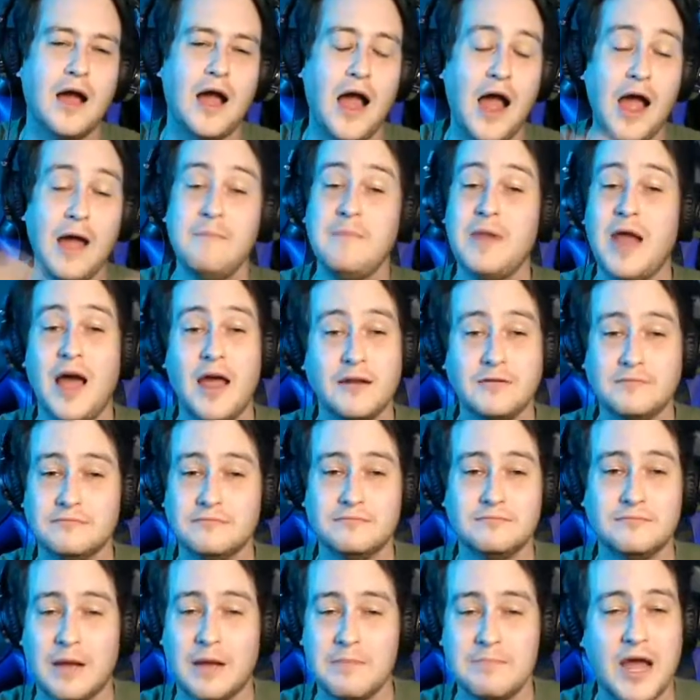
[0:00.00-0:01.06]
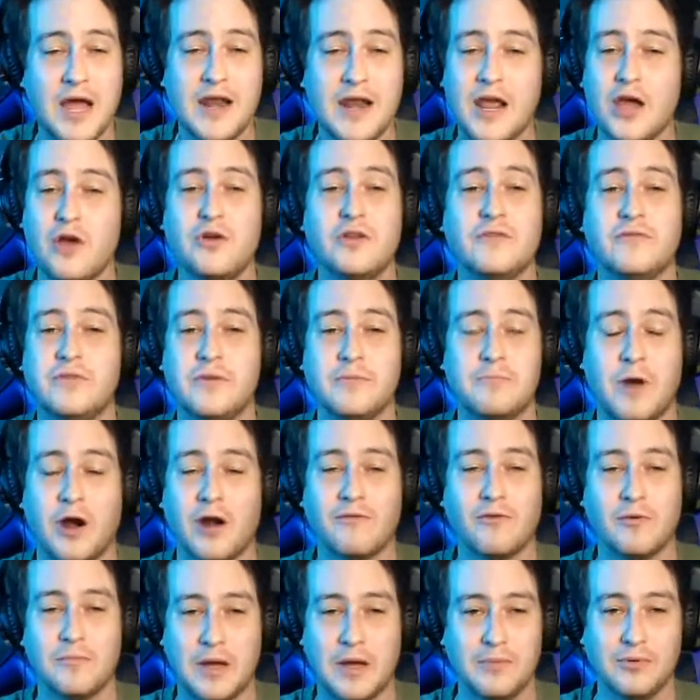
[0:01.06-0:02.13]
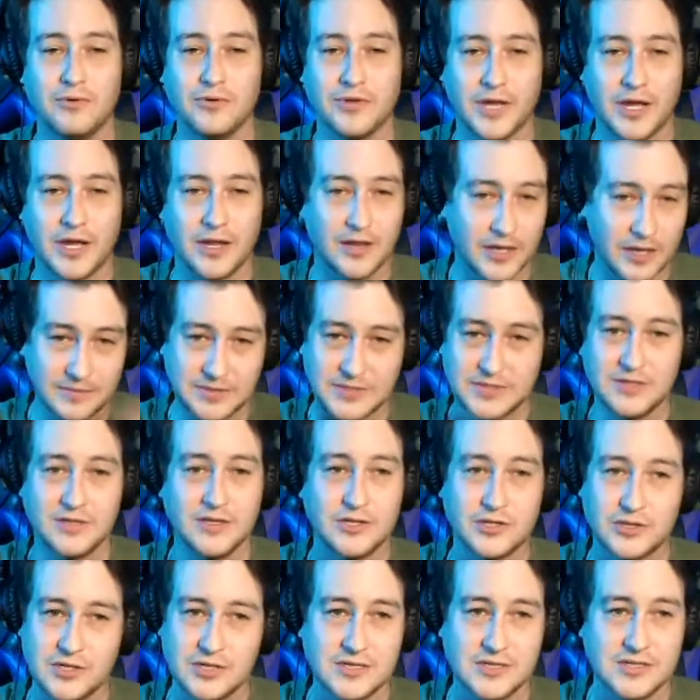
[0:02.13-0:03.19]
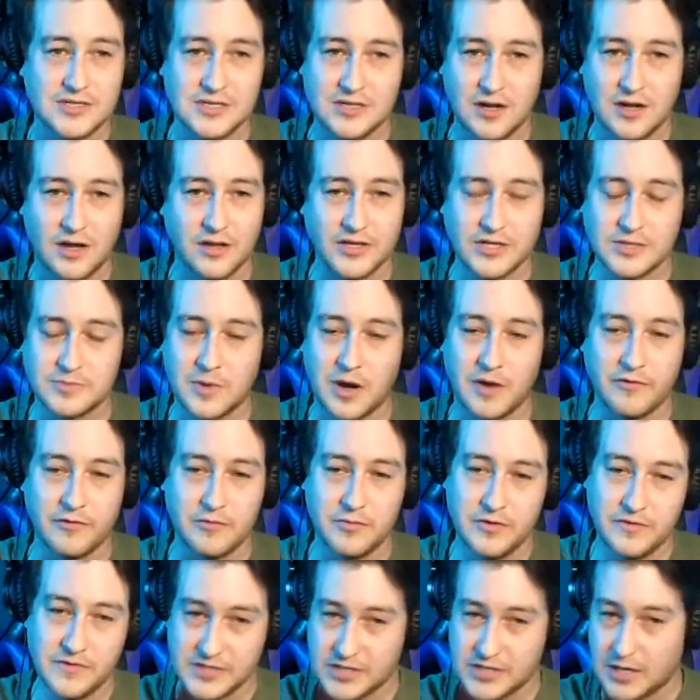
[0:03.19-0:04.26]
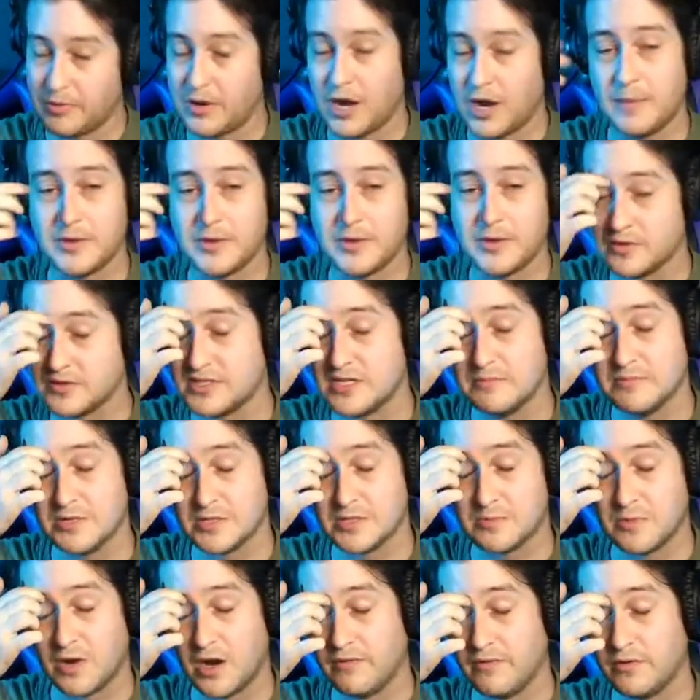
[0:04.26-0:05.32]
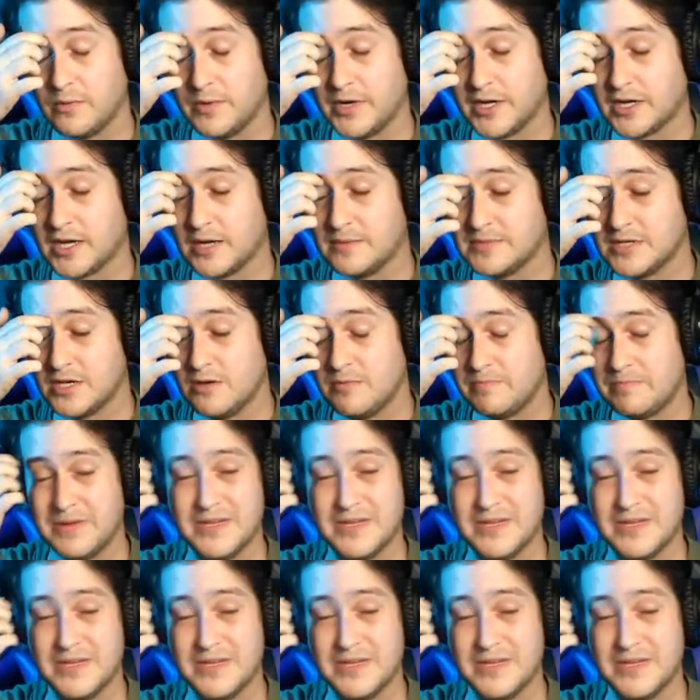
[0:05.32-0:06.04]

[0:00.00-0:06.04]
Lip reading: I'm not out of the Marvel bubble yet. Like, I'm still interested in seeing all these Marvel movies. I'll probably go see Miss Marvel when it comes out.